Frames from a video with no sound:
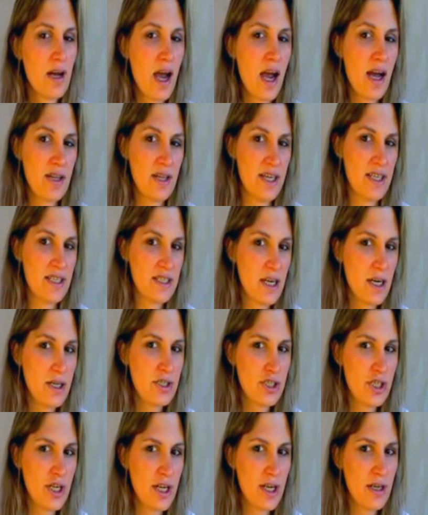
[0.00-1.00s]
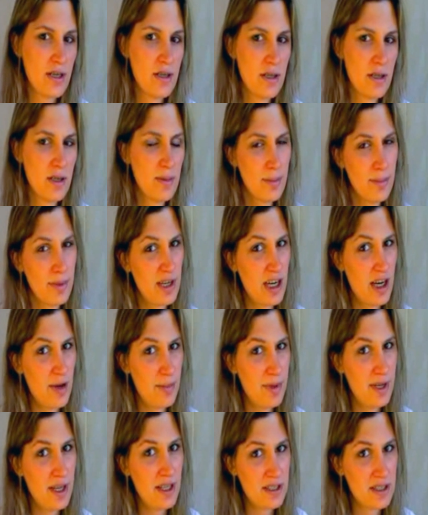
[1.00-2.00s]
I liked touching, but not
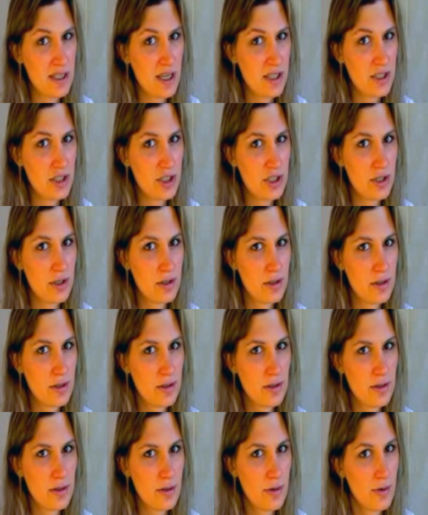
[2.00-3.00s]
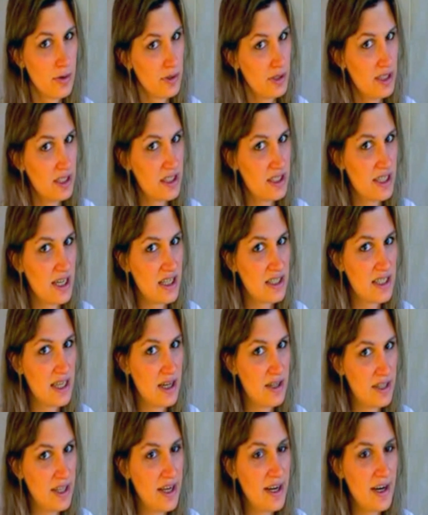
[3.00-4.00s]
being touched, or at least not
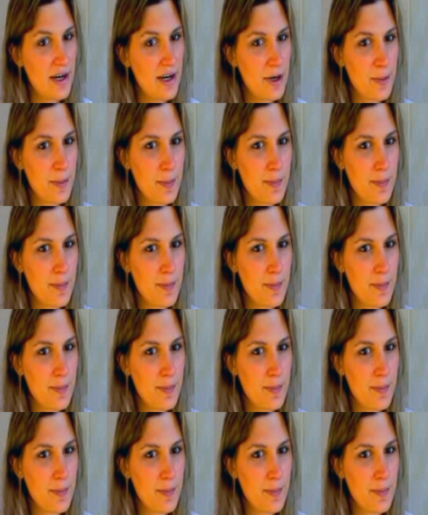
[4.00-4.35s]
down there.